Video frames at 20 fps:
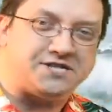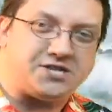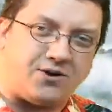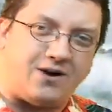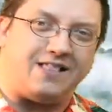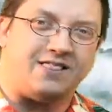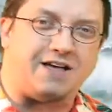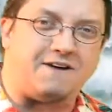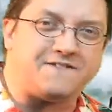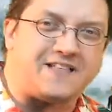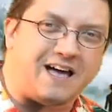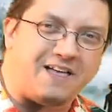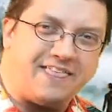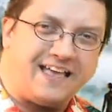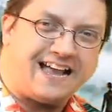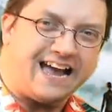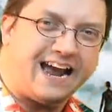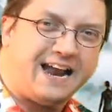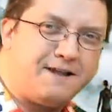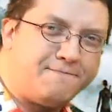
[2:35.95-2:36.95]
So I loved how
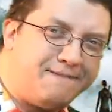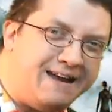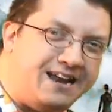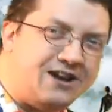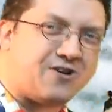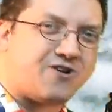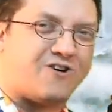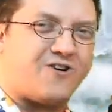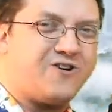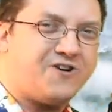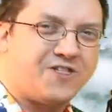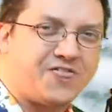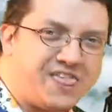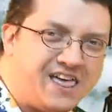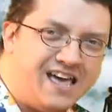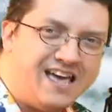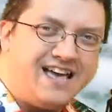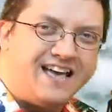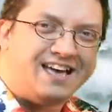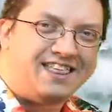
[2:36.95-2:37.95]
they kind of made Earth